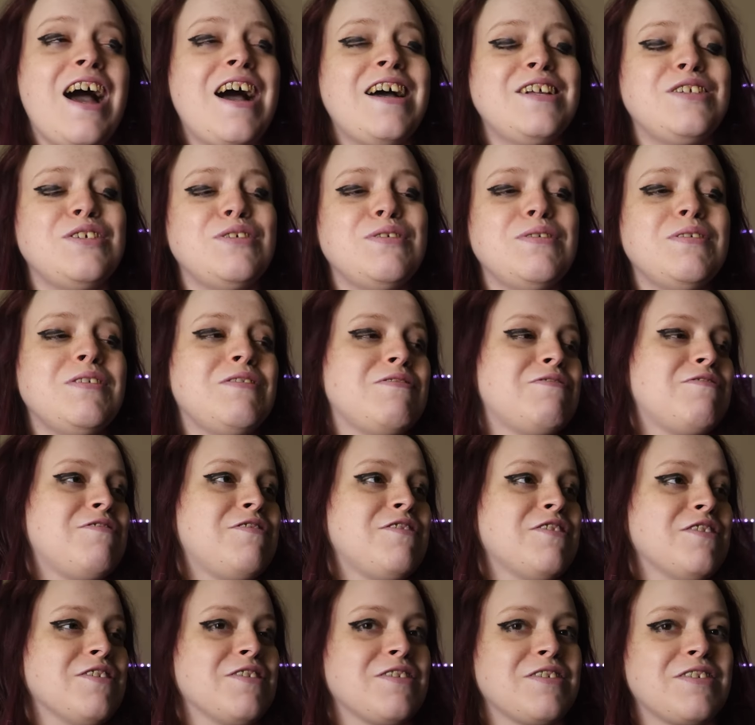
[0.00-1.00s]
I do love
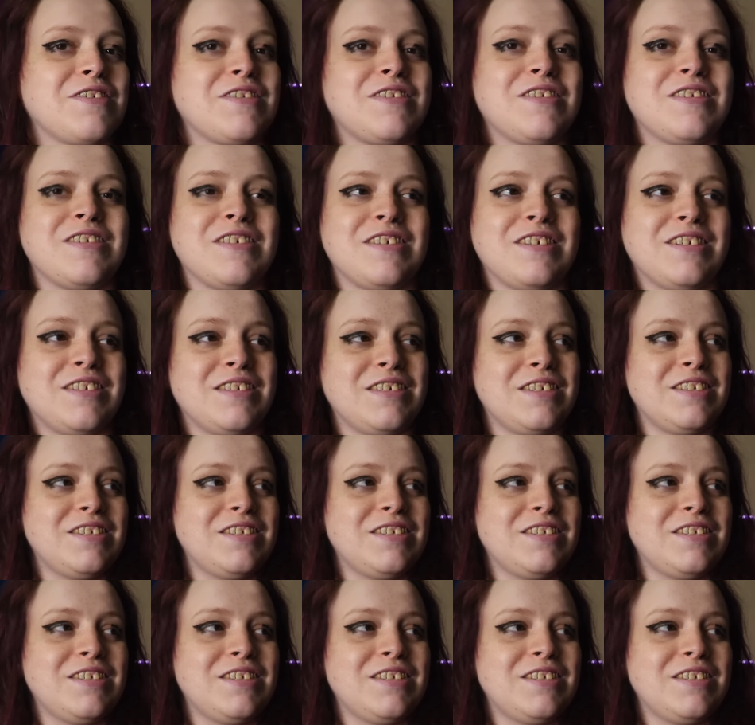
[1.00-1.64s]
ducks.